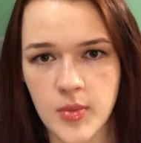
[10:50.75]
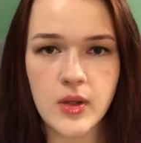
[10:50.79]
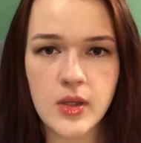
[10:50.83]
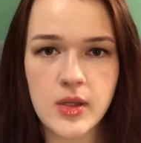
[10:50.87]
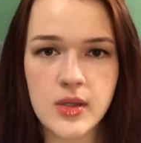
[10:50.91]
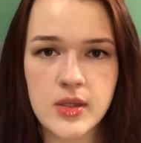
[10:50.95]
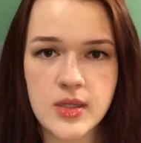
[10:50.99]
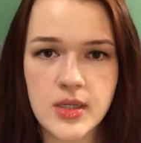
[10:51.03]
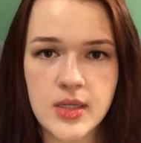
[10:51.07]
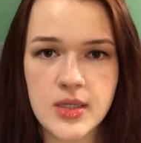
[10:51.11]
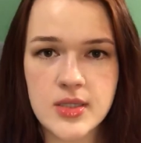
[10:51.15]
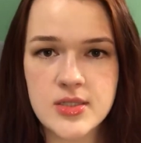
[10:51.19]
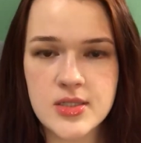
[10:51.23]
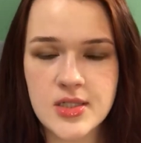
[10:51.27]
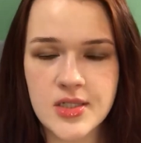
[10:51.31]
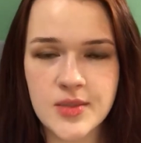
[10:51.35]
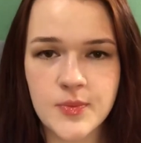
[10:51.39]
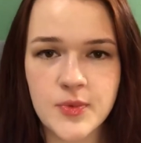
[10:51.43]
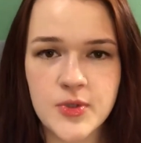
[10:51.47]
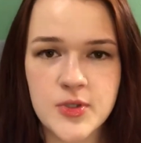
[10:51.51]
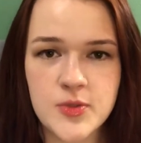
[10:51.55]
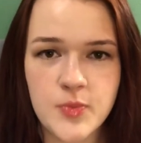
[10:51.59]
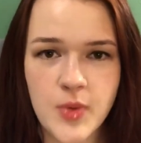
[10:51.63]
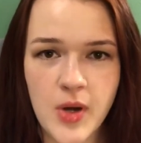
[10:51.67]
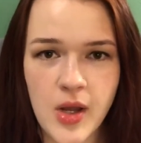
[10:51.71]
Well, the next tip
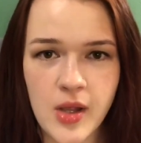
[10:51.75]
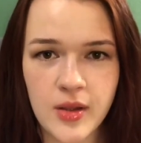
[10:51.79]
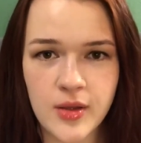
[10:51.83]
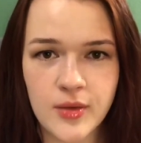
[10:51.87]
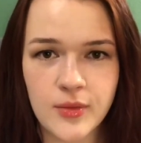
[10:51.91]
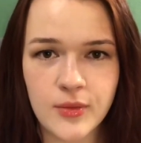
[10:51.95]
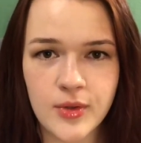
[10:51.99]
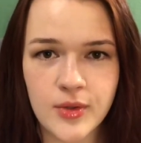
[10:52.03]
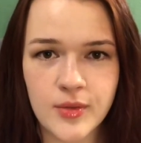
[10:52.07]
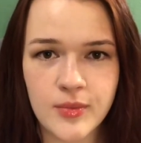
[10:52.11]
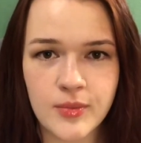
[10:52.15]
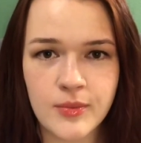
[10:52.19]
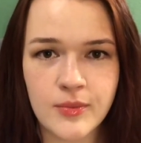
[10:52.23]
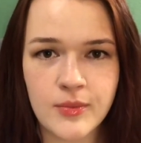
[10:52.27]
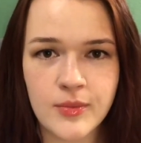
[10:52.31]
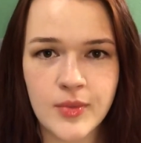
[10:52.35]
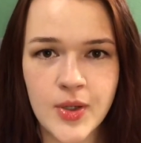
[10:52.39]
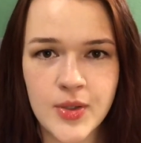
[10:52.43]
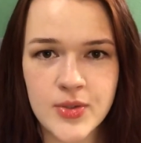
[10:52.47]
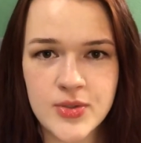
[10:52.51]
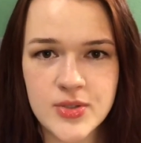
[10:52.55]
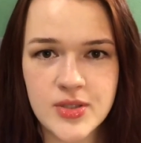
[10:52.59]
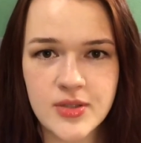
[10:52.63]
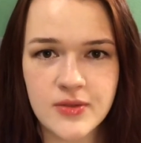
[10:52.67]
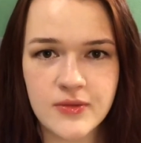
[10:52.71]
is probably what
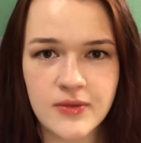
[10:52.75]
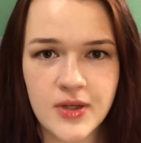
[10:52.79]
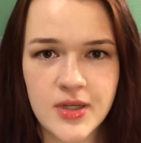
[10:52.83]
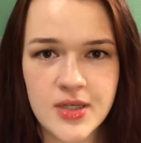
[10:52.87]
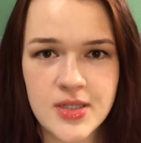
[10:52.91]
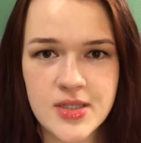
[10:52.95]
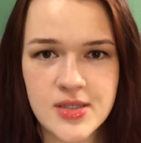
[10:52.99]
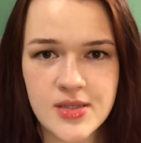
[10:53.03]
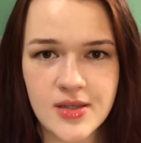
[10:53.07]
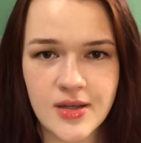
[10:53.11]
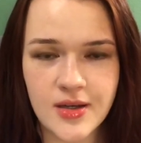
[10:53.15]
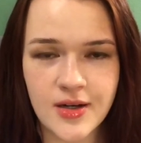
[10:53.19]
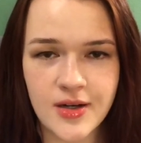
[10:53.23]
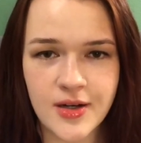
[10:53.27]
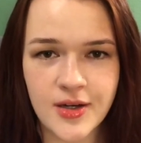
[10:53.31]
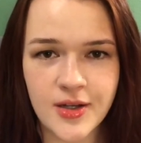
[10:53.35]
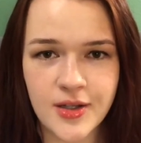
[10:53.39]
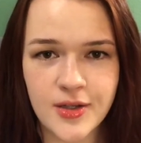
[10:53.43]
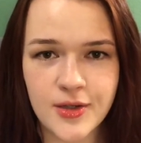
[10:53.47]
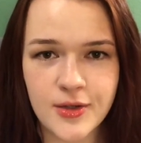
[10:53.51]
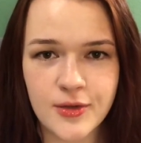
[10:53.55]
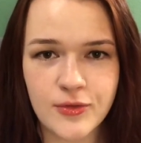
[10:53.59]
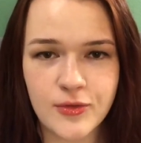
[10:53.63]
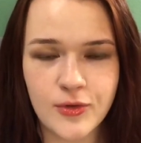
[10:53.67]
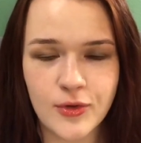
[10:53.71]
most of us are
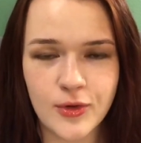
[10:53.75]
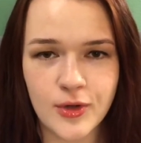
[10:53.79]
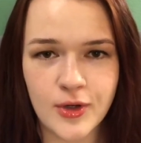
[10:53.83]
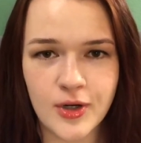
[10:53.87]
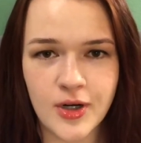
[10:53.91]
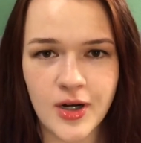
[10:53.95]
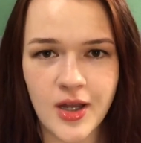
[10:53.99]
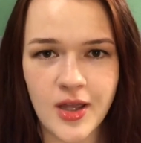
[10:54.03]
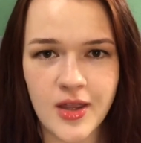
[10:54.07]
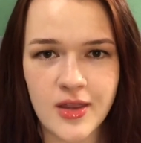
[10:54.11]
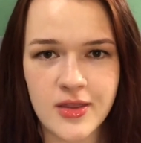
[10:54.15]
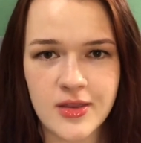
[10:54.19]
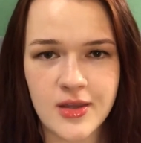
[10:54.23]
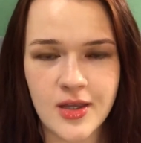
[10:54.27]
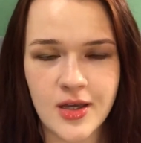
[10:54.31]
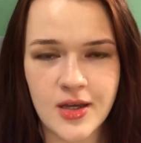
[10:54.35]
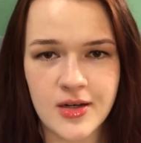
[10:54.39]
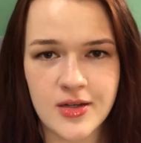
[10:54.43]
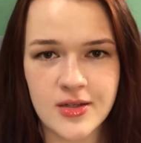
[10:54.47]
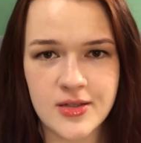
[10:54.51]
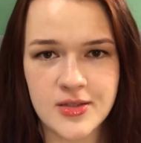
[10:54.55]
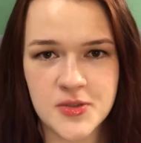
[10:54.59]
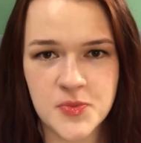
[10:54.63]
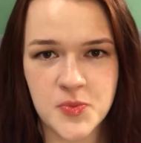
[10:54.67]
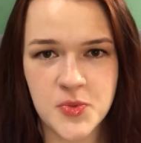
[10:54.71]
here for, and that
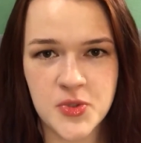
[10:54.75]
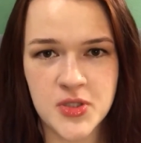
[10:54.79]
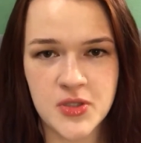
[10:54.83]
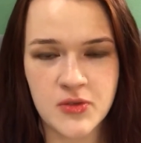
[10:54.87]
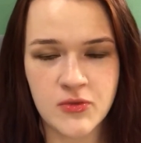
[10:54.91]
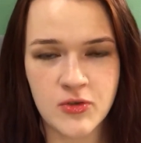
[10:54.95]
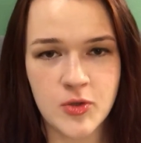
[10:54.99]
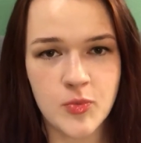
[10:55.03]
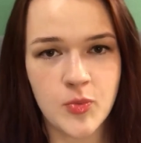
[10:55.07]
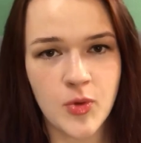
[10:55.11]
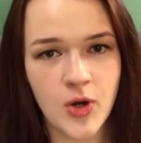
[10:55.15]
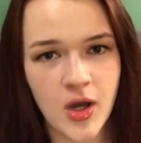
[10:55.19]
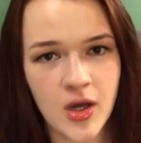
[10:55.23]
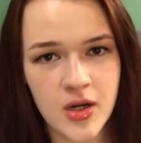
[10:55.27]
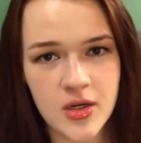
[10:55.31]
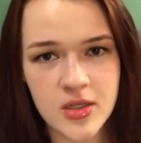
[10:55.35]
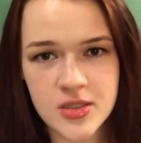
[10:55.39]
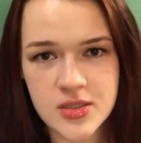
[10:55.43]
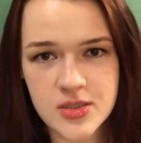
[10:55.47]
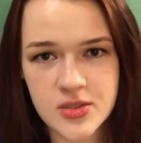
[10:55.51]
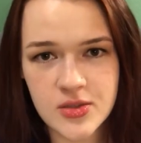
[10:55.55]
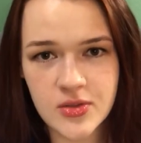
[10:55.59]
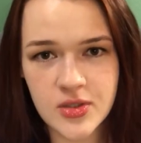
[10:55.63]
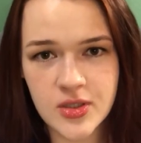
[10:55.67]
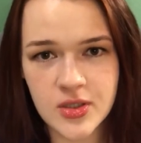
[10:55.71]
is specific
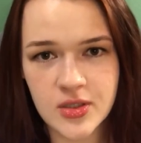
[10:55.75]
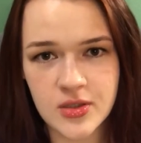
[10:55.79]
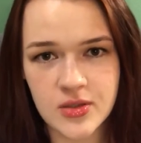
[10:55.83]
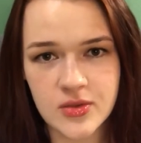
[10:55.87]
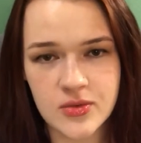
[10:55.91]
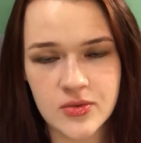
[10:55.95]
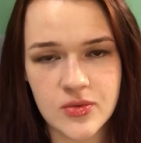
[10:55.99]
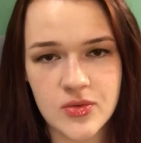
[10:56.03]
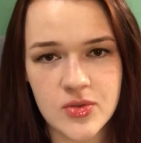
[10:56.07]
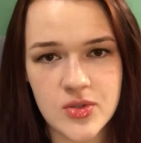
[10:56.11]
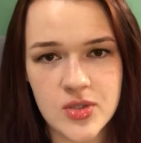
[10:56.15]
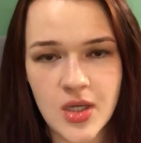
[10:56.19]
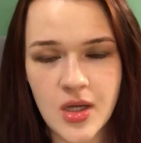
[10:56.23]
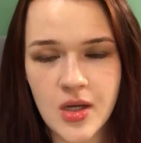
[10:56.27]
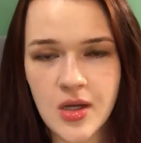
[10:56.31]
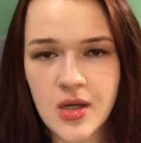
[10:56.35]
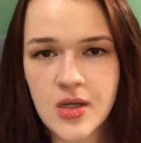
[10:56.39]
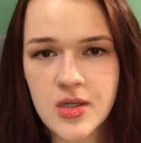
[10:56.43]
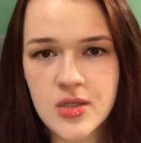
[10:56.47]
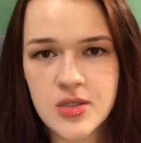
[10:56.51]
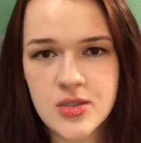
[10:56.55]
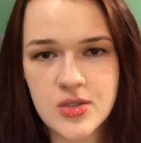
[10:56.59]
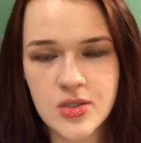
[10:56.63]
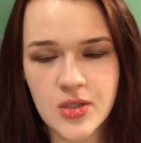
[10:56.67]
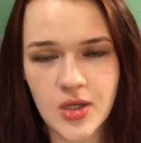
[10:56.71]
products you can use
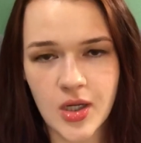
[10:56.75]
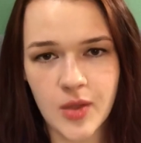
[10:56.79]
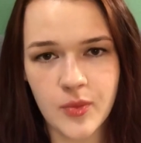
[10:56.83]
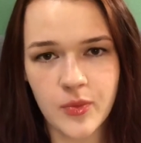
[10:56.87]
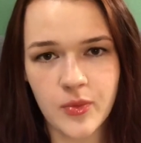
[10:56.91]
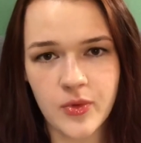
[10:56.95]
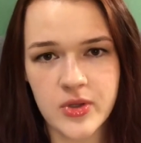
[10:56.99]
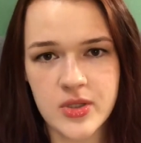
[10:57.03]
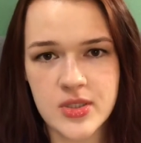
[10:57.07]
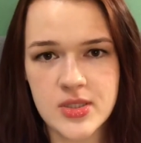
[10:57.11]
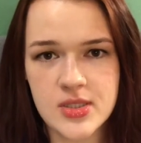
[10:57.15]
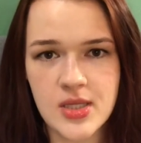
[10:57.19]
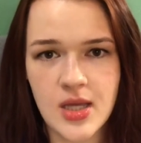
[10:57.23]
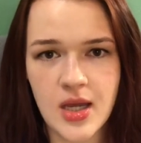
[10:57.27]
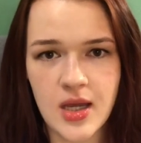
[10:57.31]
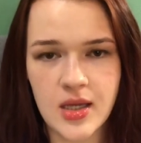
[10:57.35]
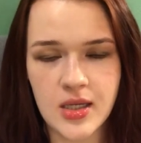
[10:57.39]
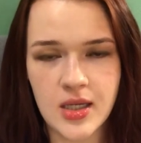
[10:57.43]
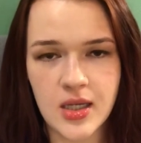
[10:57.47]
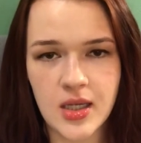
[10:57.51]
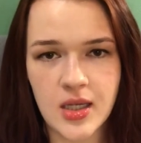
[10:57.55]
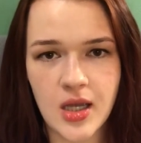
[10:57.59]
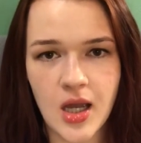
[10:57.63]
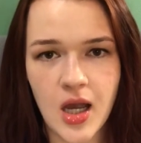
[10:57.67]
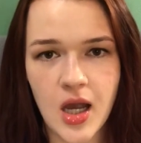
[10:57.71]
to help with the
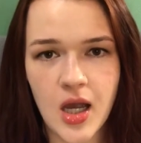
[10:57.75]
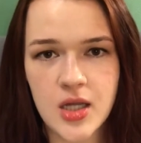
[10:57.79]
sagging.